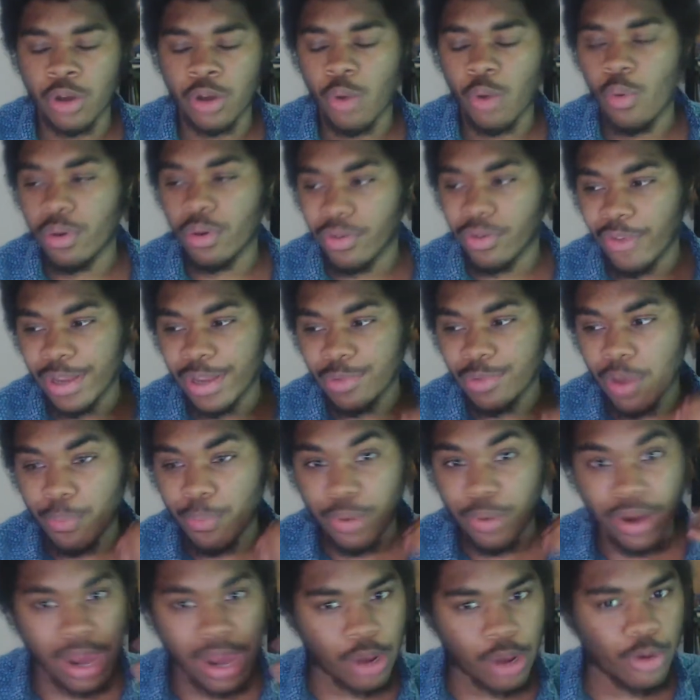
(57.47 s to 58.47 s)
or the reason why I'm
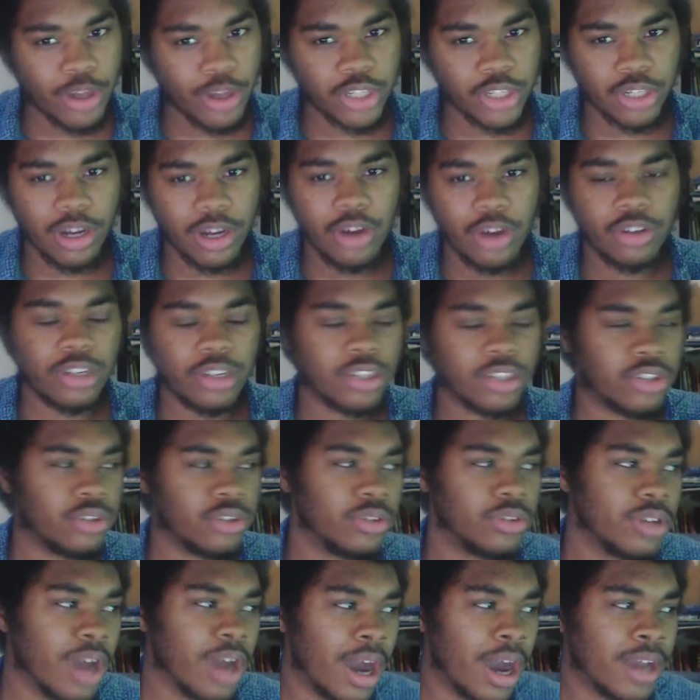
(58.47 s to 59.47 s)
putting that question out there to
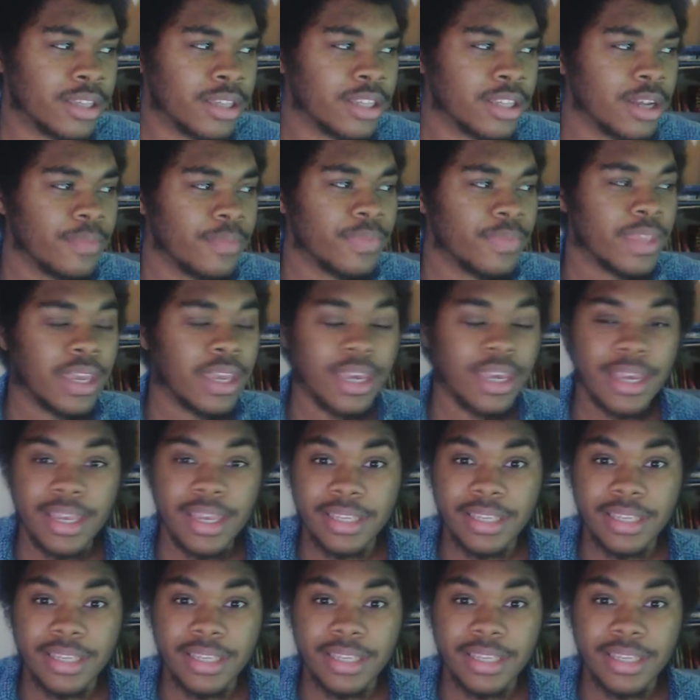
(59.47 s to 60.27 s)
you guys, is